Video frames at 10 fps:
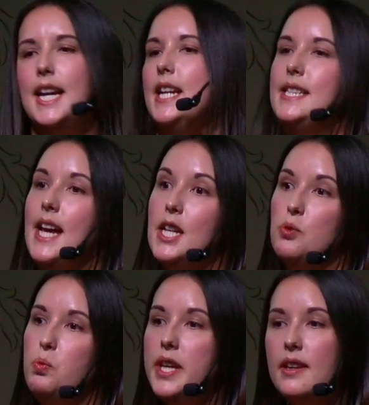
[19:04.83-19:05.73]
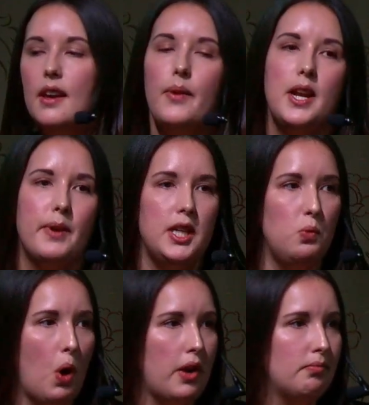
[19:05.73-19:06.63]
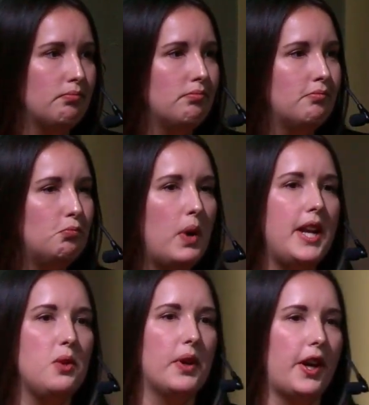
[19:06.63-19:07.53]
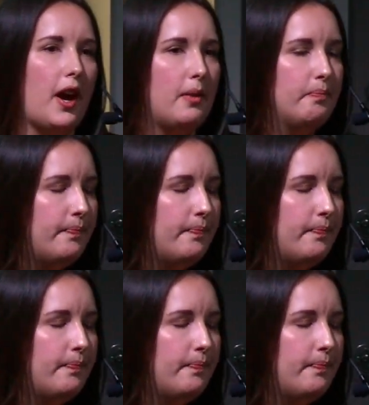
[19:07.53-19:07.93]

he says, we can go anywhere you want. Where do you want to go?